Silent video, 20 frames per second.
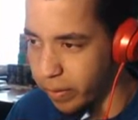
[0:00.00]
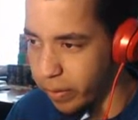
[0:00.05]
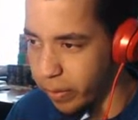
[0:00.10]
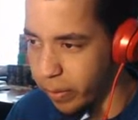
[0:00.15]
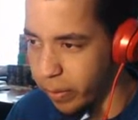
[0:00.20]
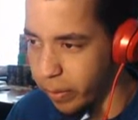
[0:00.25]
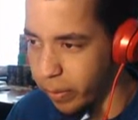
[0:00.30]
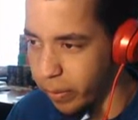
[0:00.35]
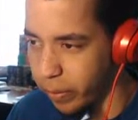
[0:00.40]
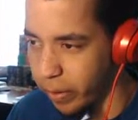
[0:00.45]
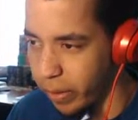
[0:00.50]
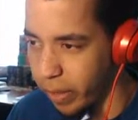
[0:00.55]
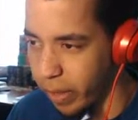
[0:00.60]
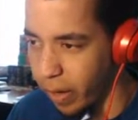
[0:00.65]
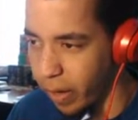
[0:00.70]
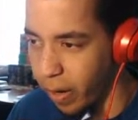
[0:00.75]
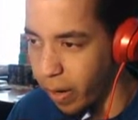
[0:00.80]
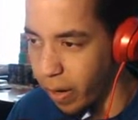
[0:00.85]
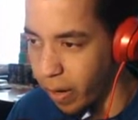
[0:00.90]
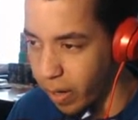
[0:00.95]
to the
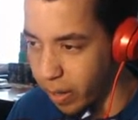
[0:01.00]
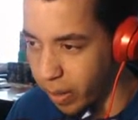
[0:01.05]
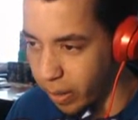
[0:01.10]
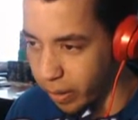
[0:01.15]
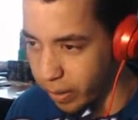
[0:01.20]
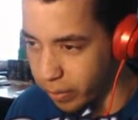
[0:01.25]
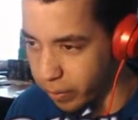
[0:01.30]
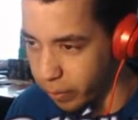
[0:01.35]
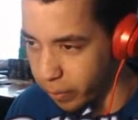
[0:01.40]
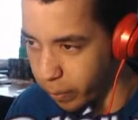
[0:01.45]
Onyx